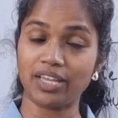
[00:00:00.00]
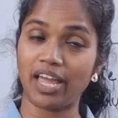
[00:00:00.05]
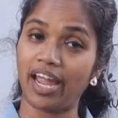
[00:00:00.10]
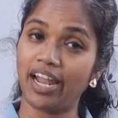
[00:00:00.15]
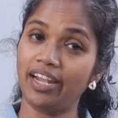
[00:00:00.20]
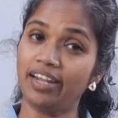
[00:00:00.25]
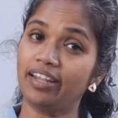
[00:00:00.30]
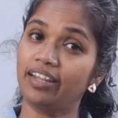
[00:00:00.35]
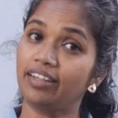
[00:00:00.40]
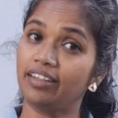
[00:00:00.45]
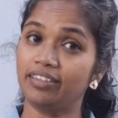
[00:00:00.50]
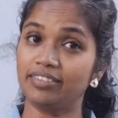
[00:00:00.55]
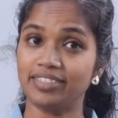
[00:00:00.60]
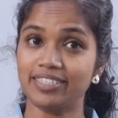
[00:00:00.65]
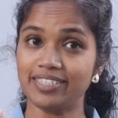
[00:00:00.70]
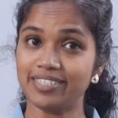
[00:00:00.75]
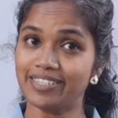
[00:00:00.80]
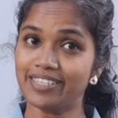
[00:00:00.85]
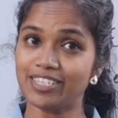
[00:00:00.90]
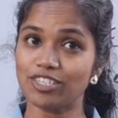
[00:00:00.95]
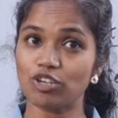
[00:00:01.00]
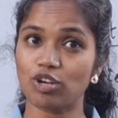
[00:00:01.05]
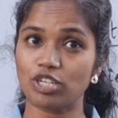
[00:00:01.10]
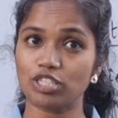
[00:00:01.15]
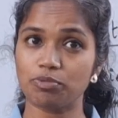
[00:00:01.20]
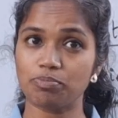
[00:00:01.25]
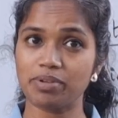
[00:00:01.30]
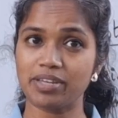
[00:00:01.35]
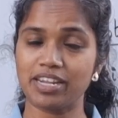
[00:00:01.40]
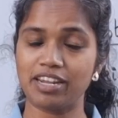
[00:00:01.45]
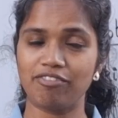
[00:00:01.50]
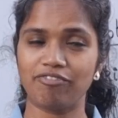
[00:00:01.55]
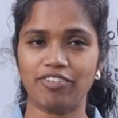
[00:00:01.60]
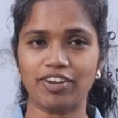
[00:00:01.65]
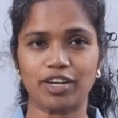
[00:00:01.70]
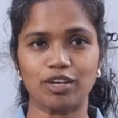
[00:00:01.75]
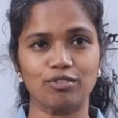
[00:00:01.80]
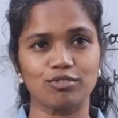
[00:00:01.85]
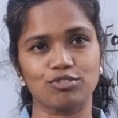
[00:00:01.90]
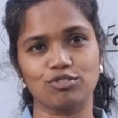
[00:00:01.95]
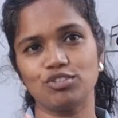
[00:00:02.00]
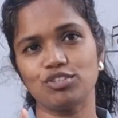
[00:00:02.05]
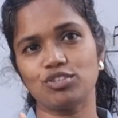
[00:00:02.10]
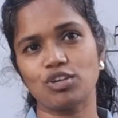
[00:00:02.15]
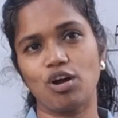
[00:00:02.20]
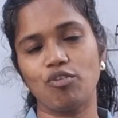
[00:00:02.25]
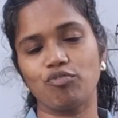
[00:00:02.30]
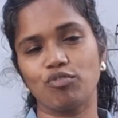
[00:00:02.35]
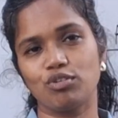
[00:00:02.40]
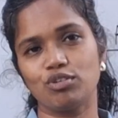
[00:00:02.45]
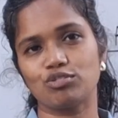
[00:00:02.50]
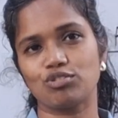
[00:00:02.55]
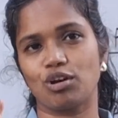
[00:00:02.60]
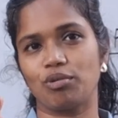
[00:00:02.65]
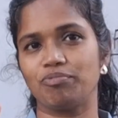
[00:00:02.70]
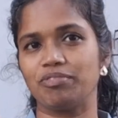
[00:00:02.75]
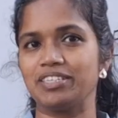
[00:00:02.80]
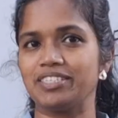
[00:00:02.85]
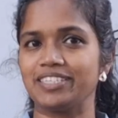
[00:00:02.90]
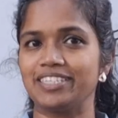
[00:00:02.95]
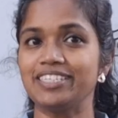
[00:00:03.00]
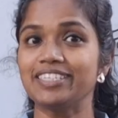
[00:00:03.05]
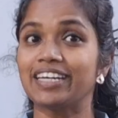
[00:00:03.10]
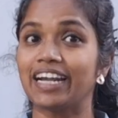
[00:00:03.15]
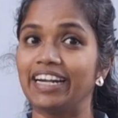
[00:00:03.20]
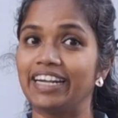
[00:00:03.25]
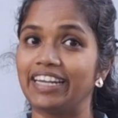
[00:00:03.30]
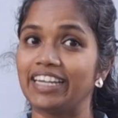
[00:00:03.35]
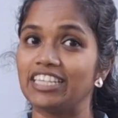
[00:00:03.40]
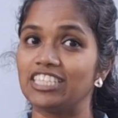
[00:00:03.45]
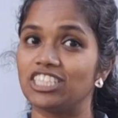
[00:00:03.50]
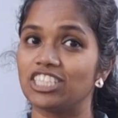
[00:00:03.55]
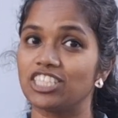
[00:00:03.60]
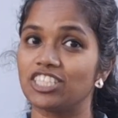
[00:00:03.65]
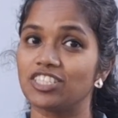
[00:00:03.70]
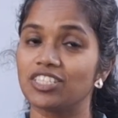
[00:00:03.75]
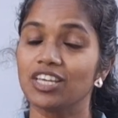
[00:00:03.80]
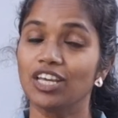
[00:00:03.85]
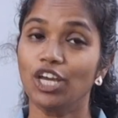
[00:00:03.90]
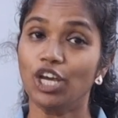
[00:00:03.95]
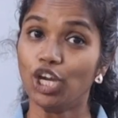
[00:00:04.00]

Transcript: and since it is caused by an infective source, of course, obvious it is contagious.